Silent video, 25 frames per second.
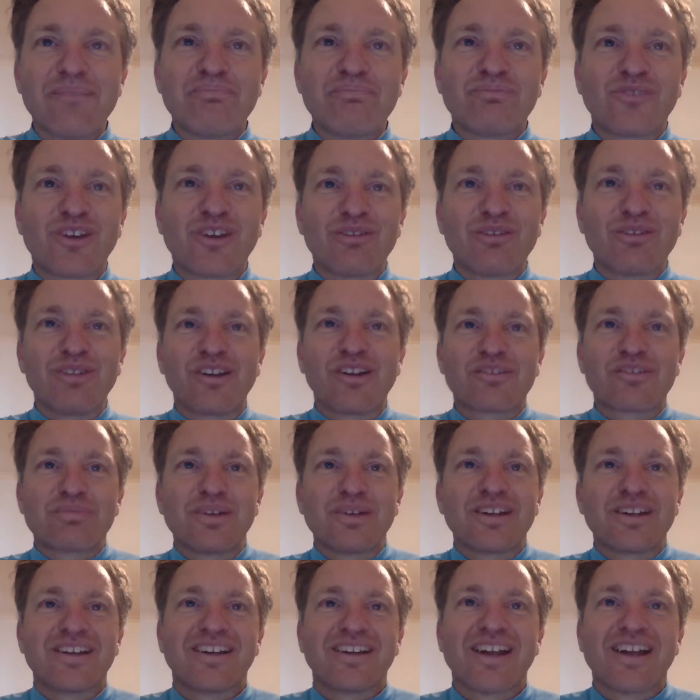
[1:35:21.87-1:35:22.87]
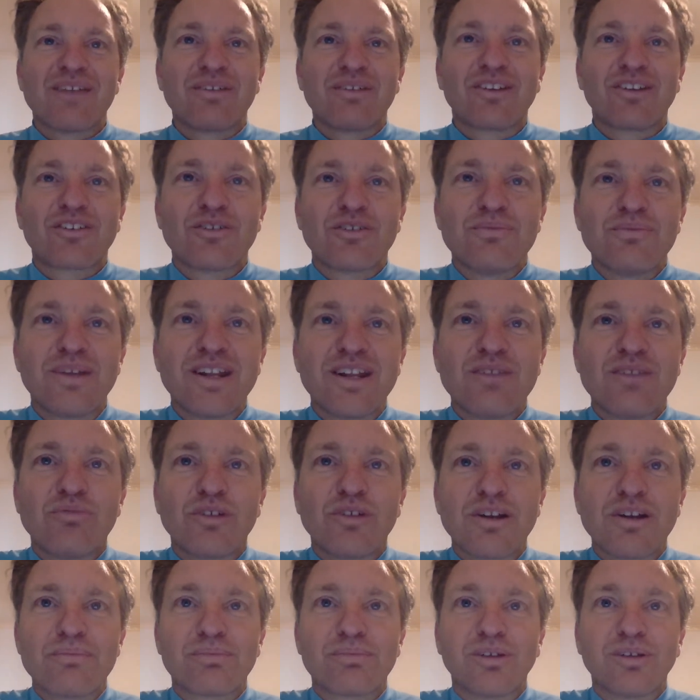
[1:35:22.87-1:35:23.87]
Generally speaking, having too many
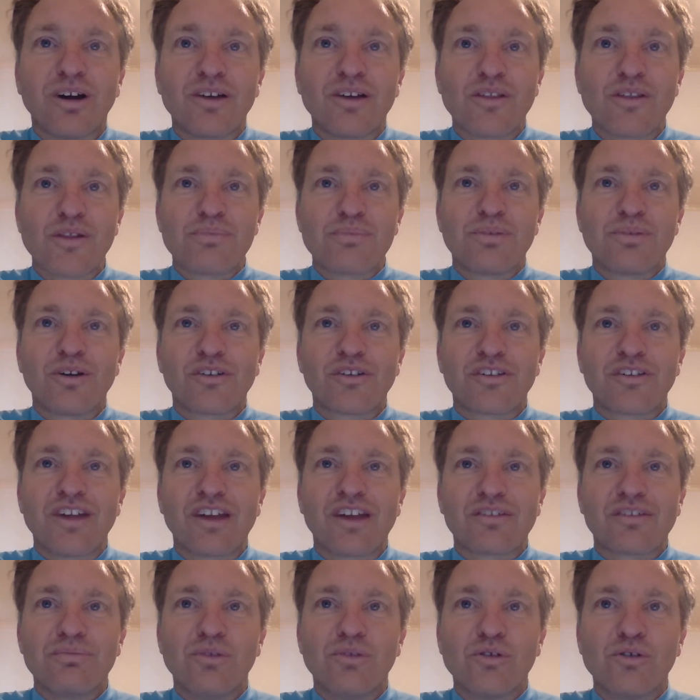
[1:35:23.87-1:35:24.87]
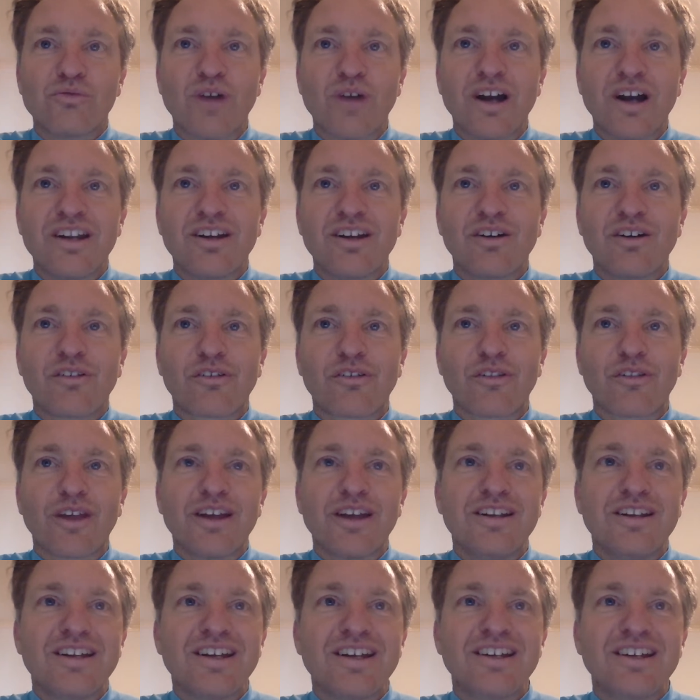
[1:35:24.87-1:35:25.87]
would imply that the person has more radios than
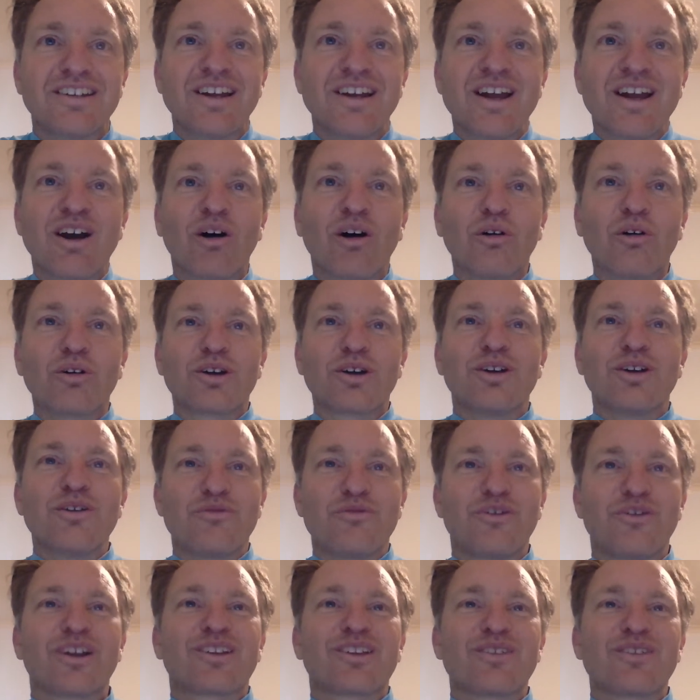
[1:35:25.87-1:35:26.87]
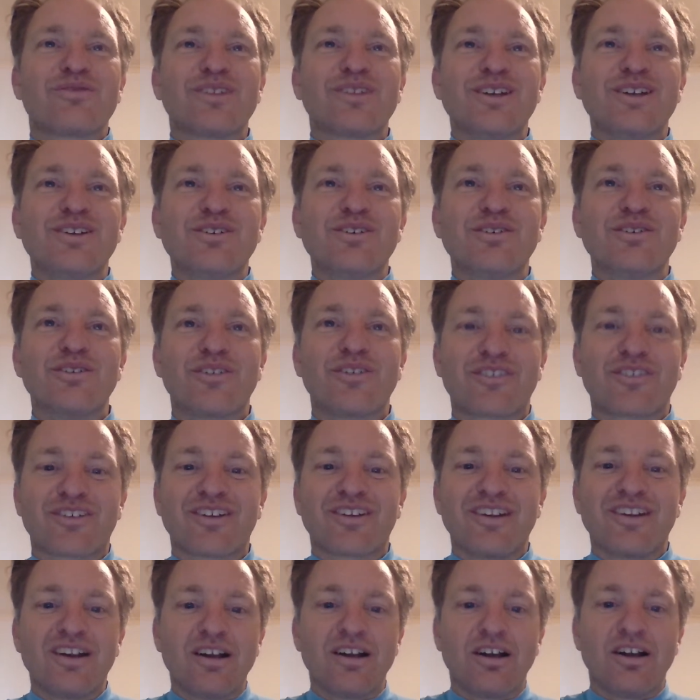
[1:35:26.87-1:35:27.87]
they need or can effectively use.
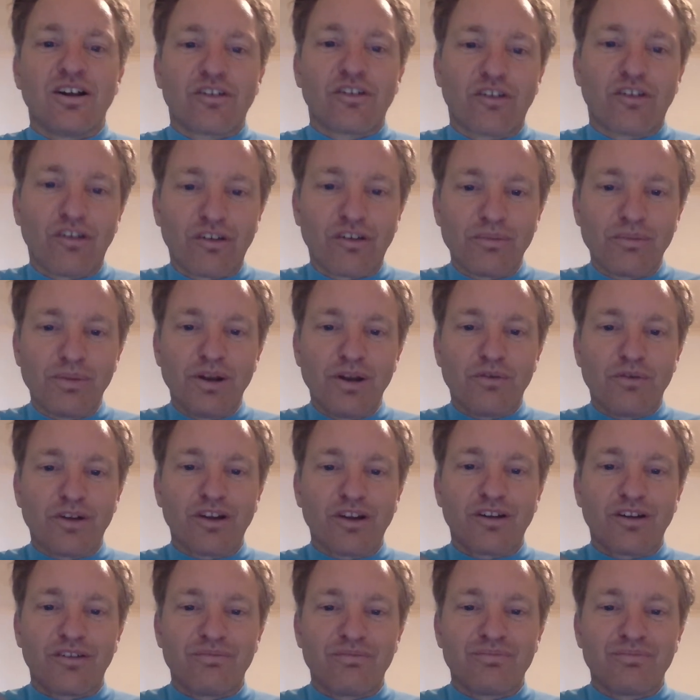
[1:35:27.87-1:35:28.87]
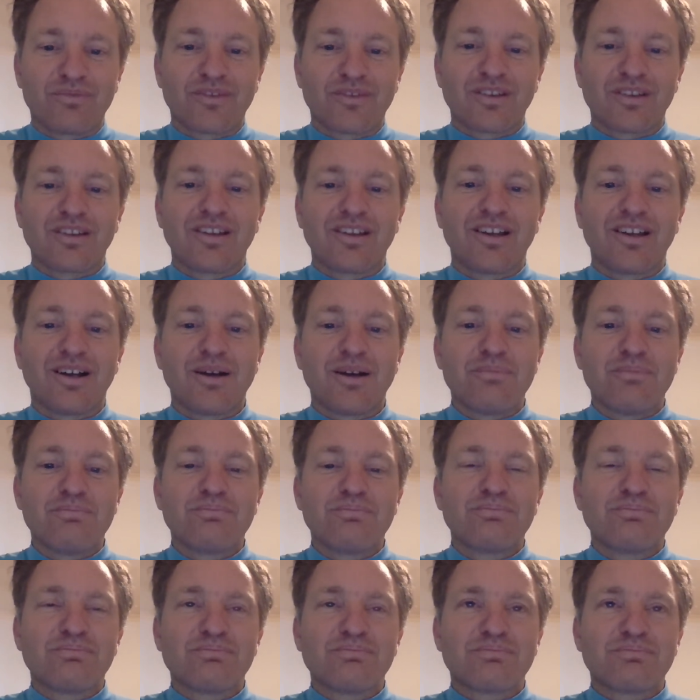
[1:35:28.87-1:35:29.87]
So there's a bit of a
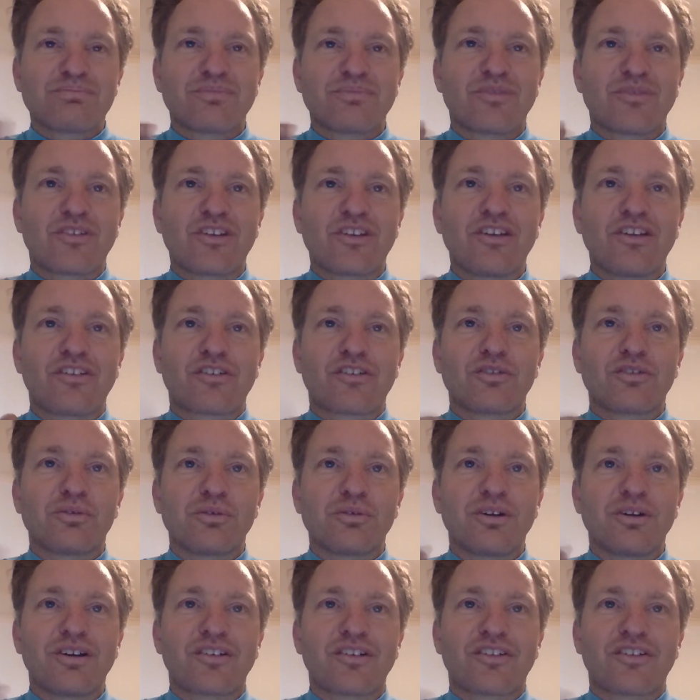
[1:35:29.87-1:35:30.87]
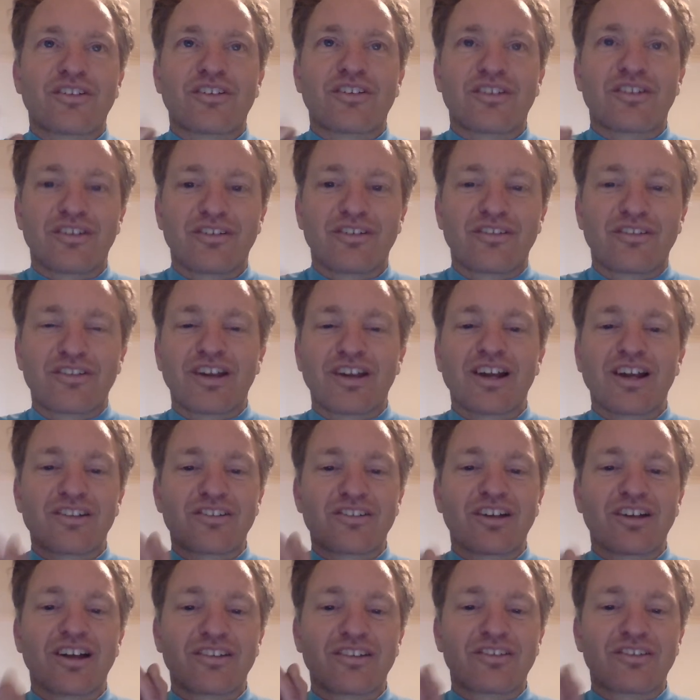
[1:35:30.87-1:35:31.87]
censorious
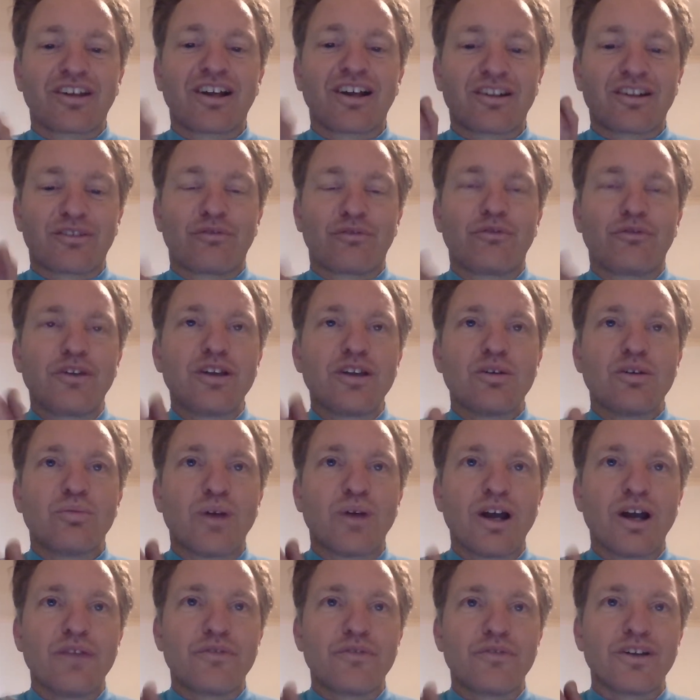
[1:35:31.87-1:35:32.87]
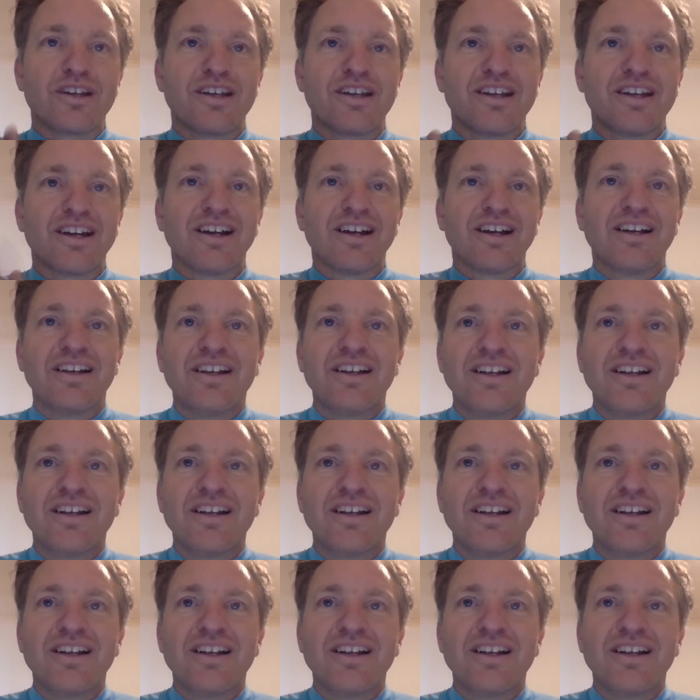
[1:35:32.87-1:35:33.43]
tut finger waving here.